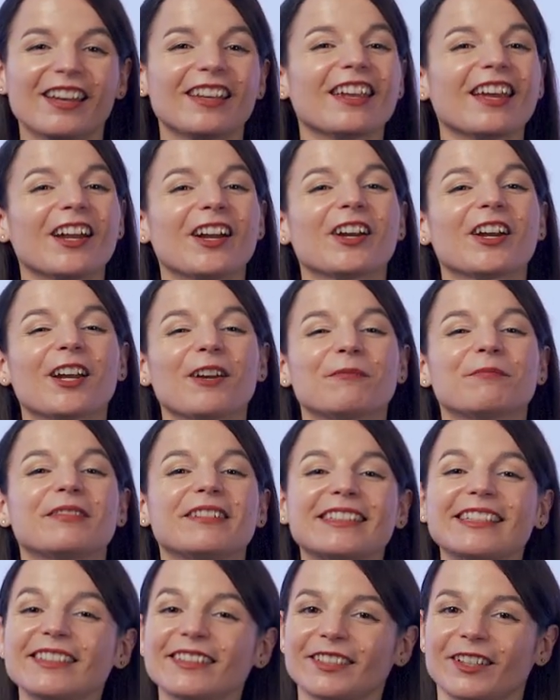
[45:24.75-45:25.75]
get our
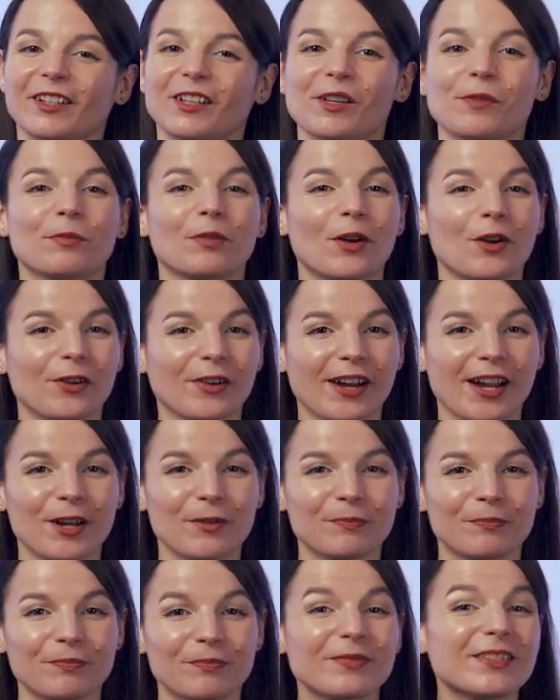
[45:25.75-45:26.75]
complete learning
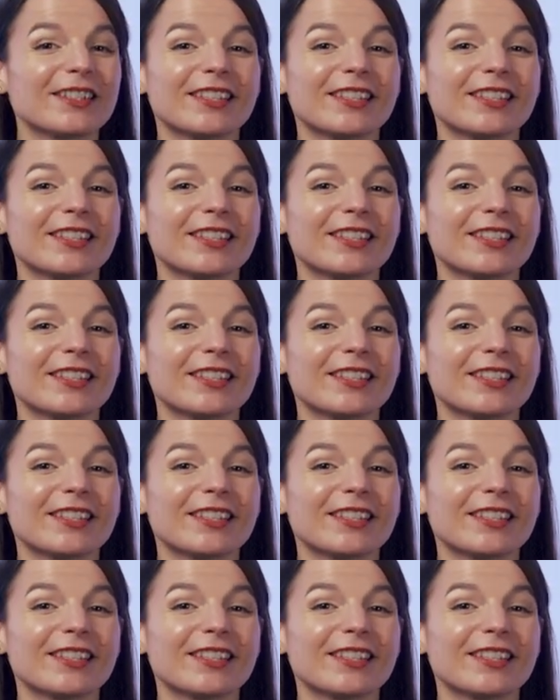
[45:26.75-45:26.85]
program.